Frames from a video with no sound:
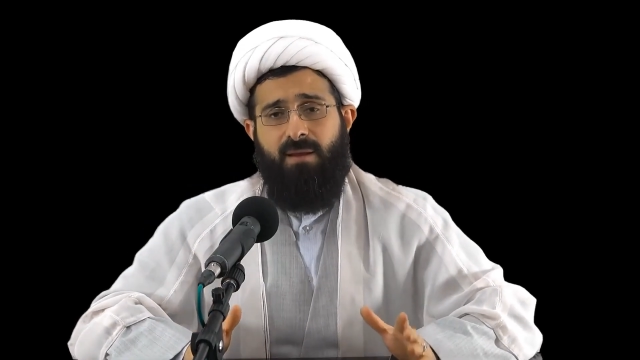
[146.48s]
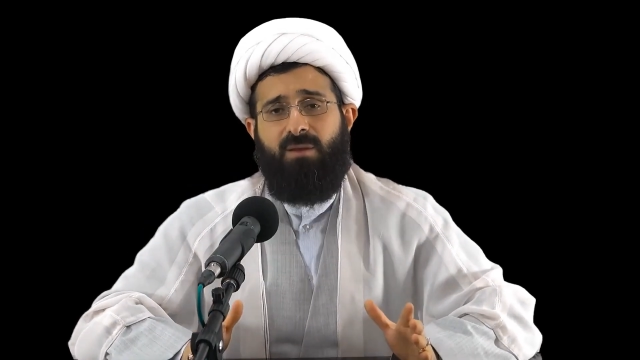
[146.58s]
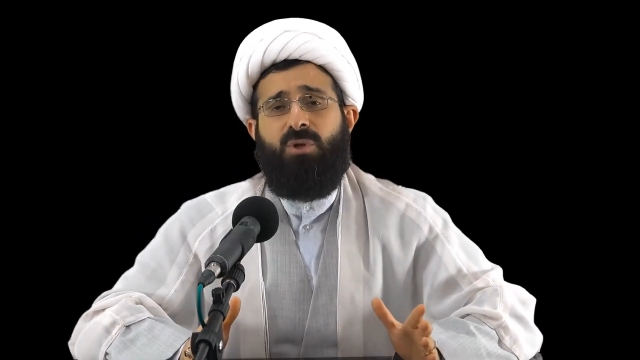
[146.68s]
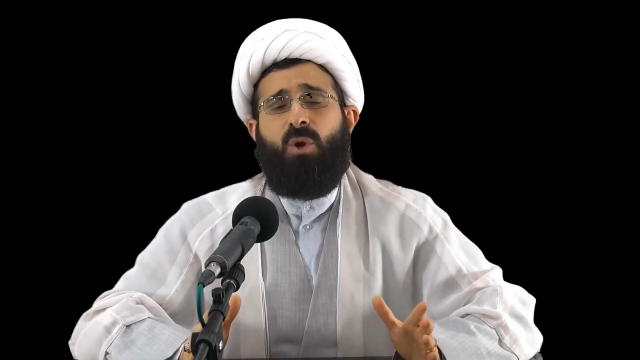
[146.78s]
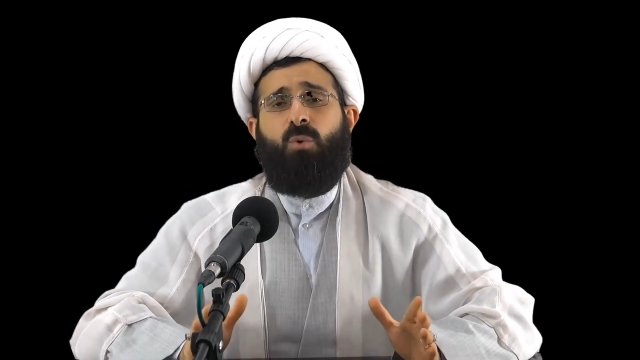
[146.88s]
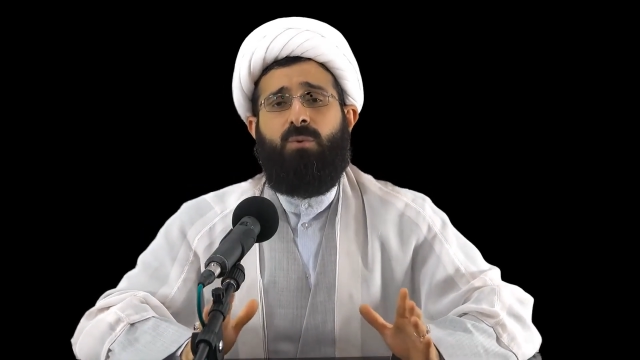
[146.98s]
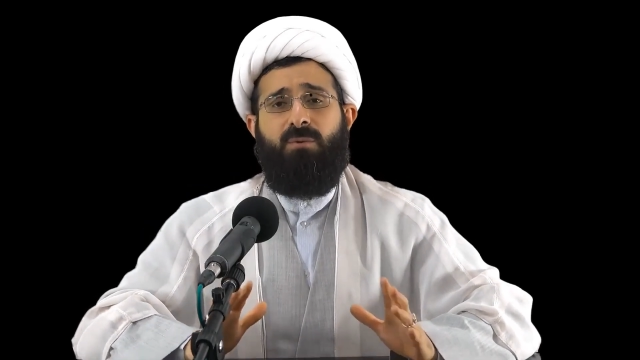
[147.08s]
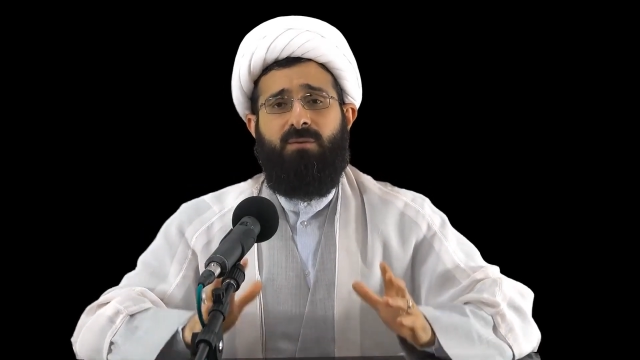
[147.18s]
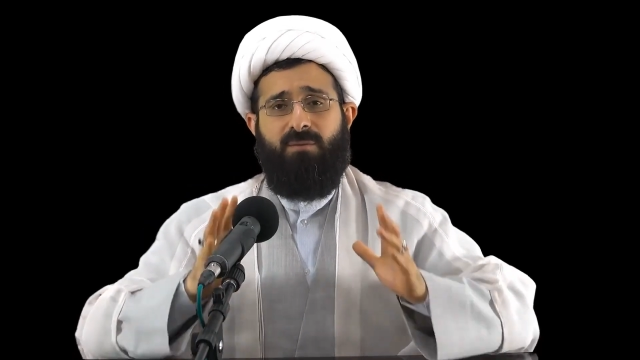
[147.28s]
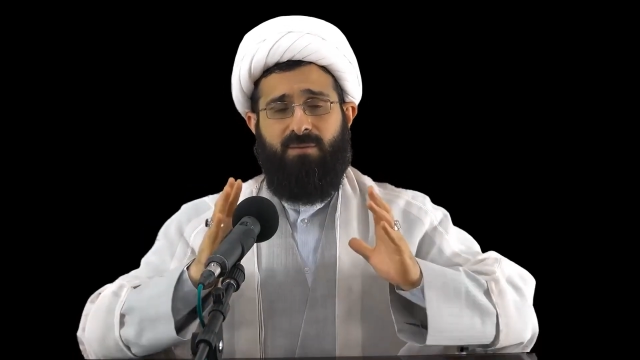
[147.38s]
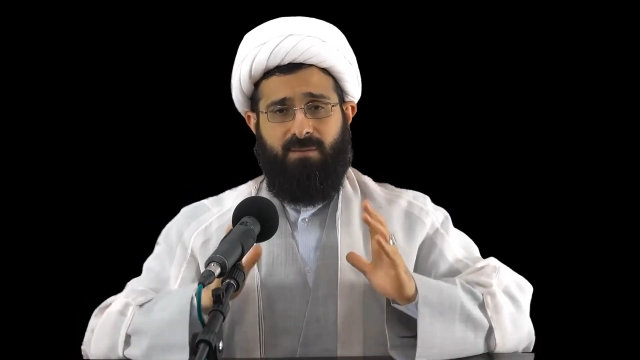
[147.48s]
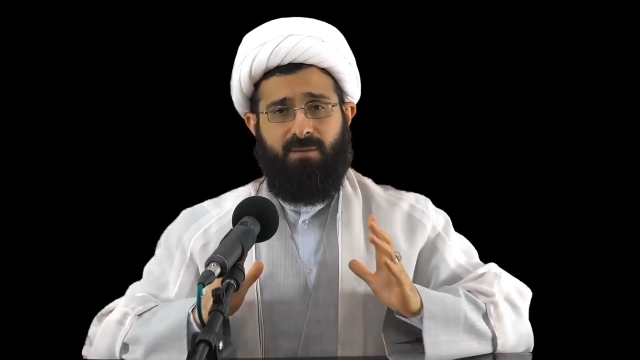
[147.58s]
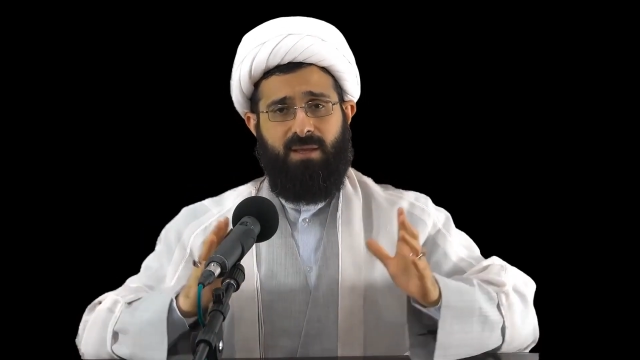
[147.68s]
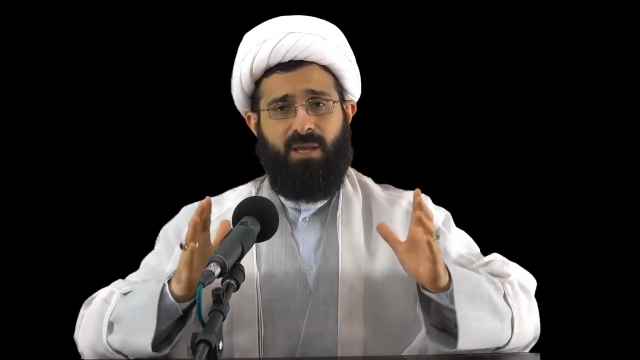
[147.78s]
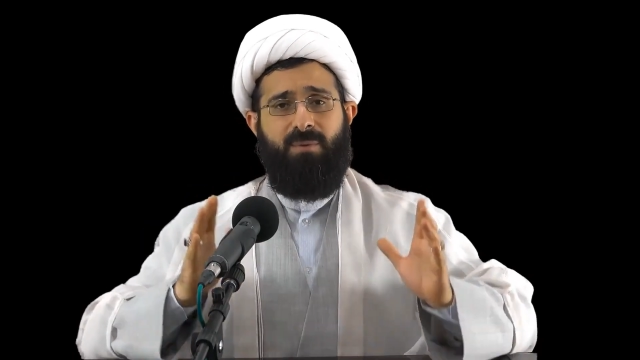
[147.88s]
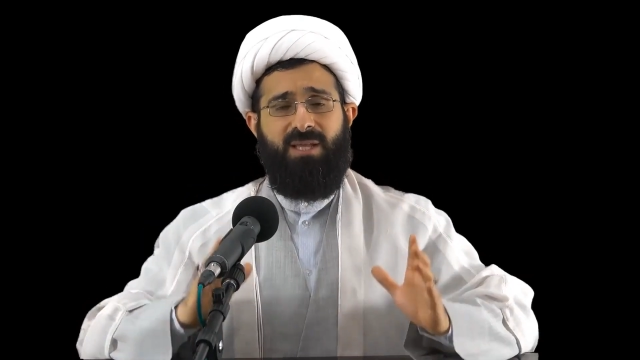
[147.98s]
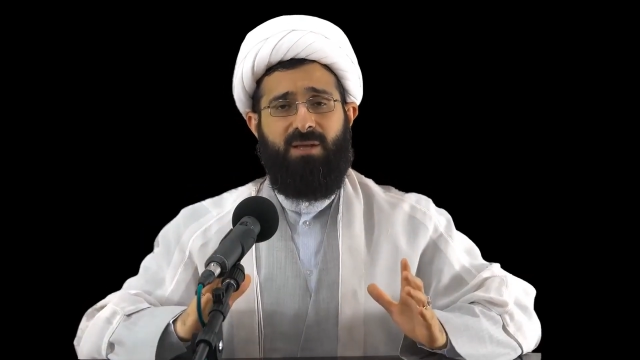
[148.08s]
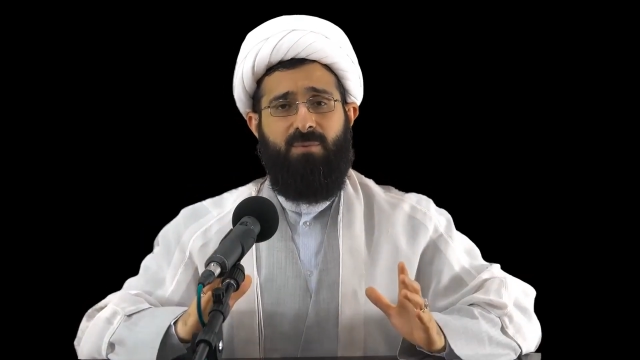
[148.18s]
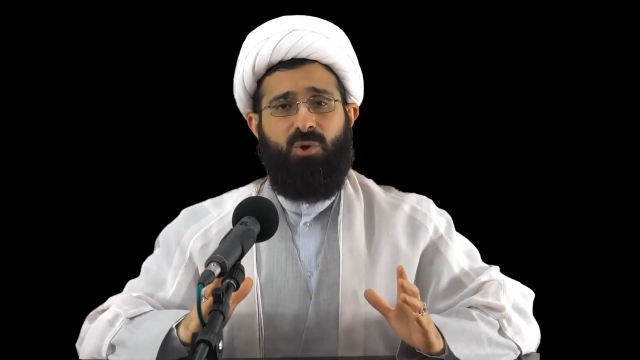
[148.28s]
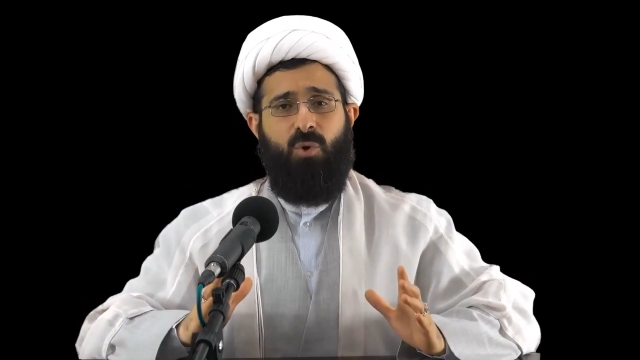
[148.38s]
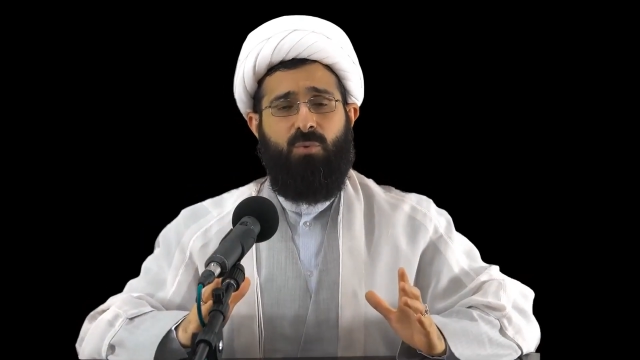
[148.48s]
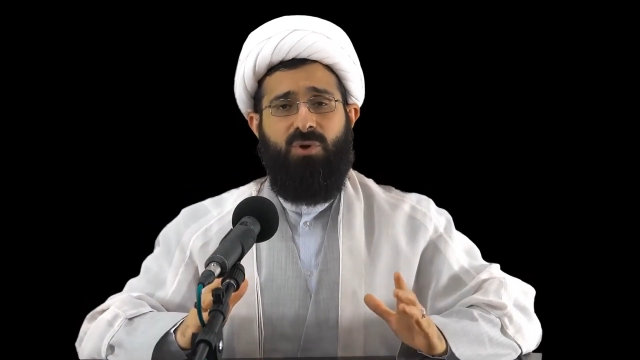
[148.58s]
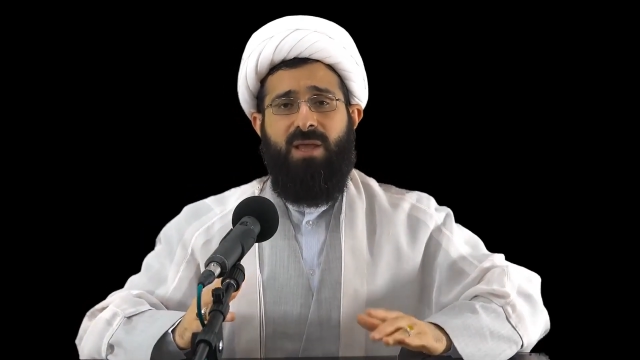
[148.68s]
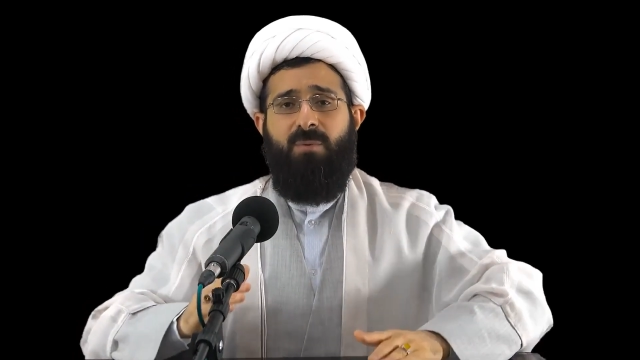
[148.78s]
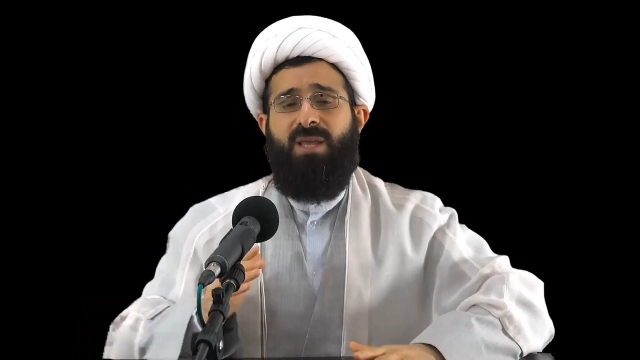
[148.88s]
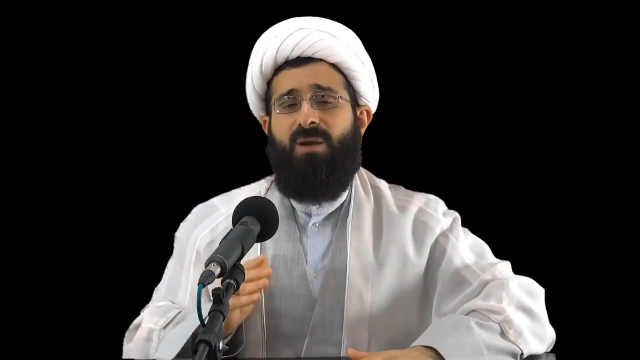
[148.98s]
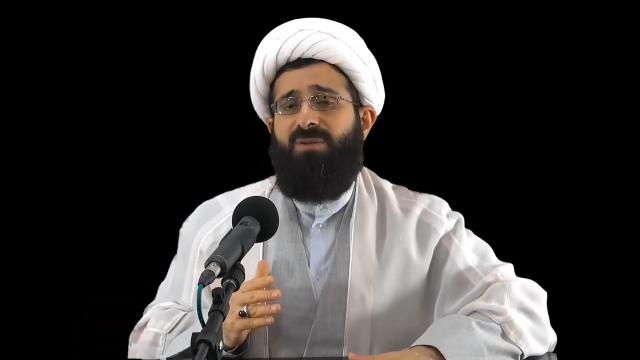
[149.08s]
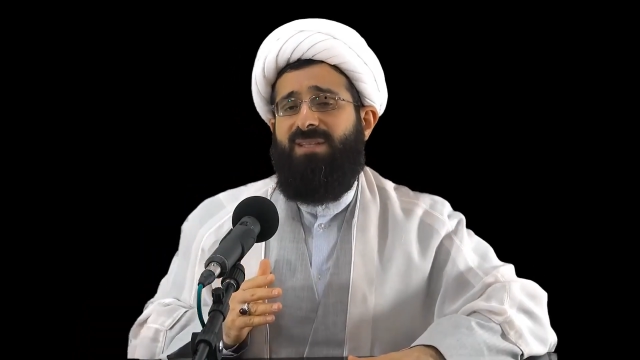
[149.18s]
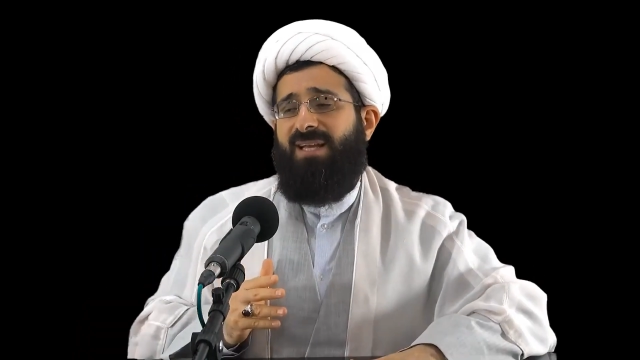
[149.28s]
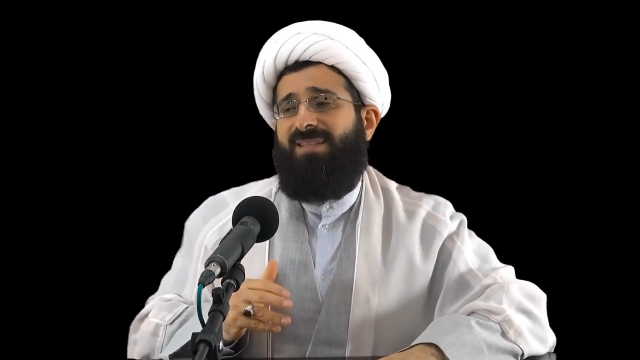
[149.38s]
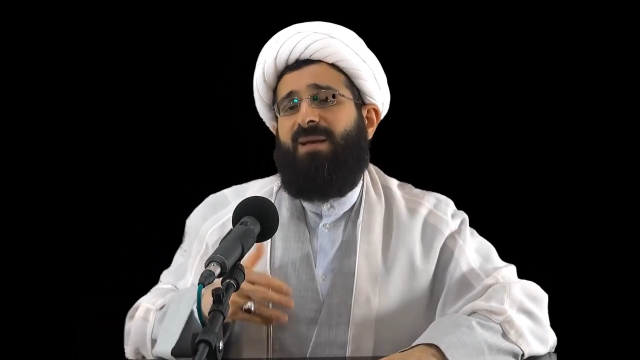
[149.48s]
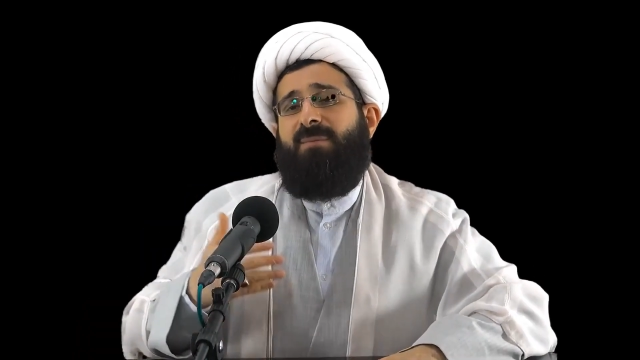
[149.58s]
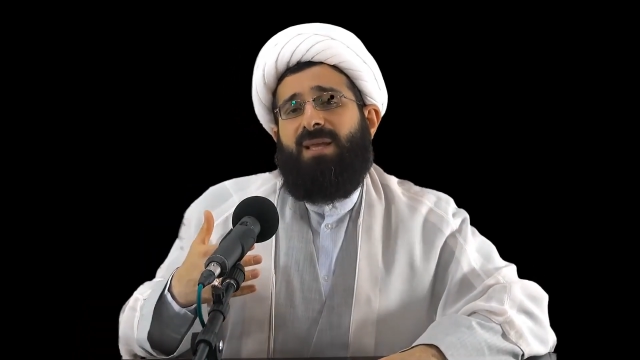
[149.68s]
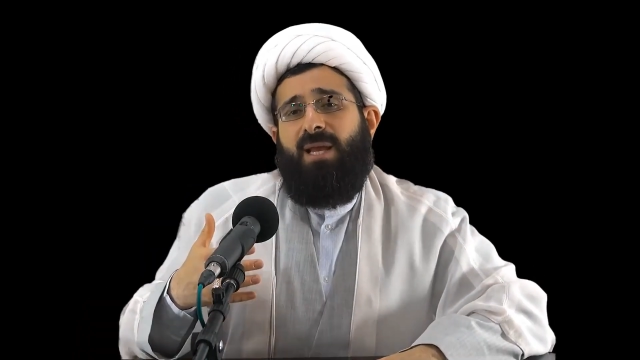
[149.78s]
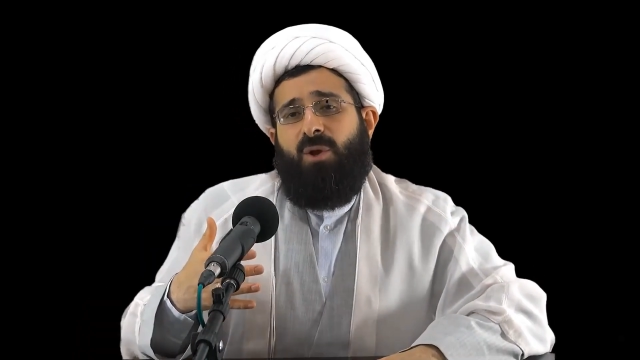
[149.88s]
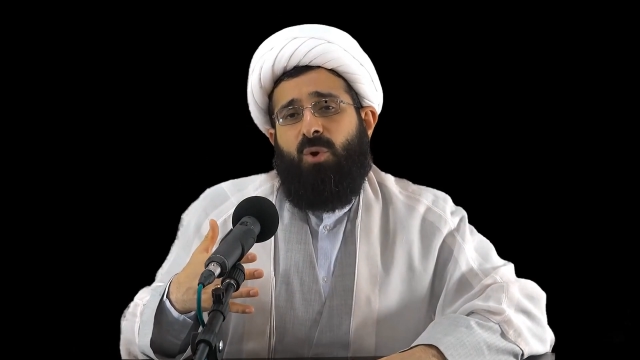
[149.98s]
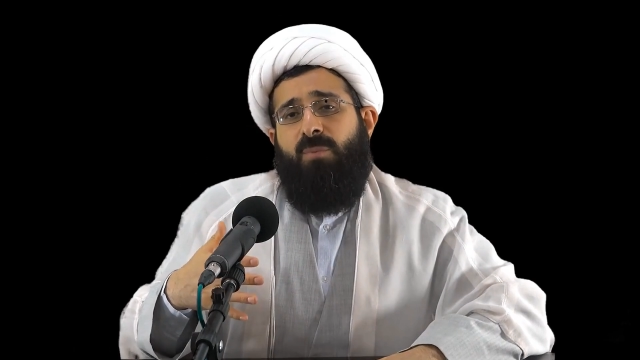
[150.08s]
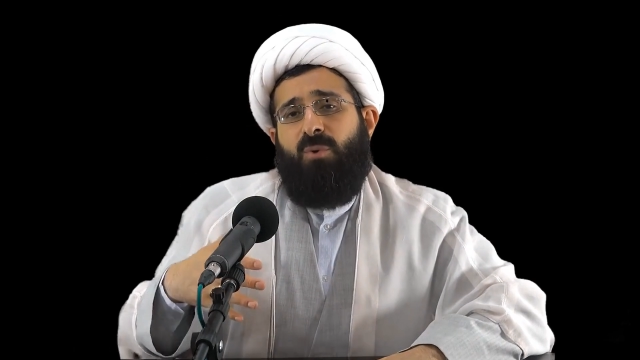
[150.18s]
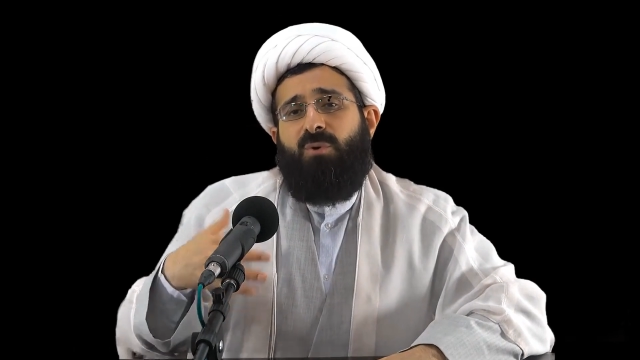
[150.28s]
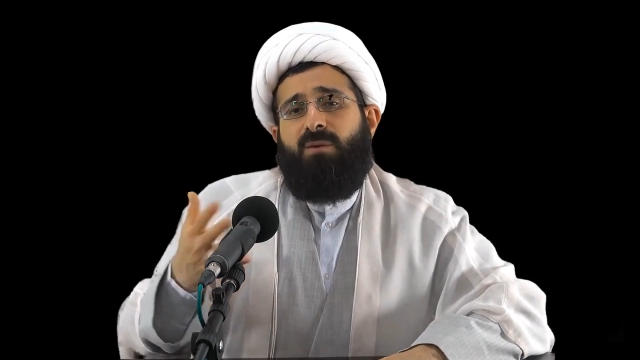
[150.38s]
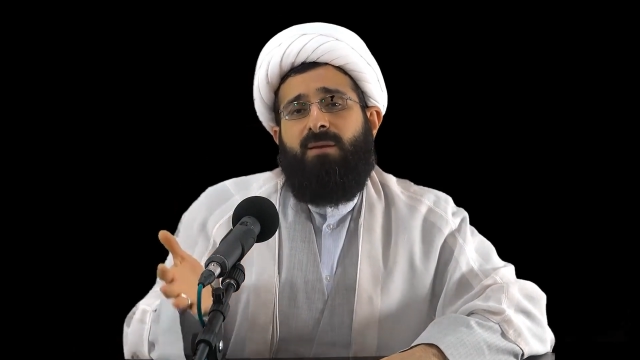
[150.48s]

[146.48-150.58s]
So, a believer or Muslim cannot sell something unlawful.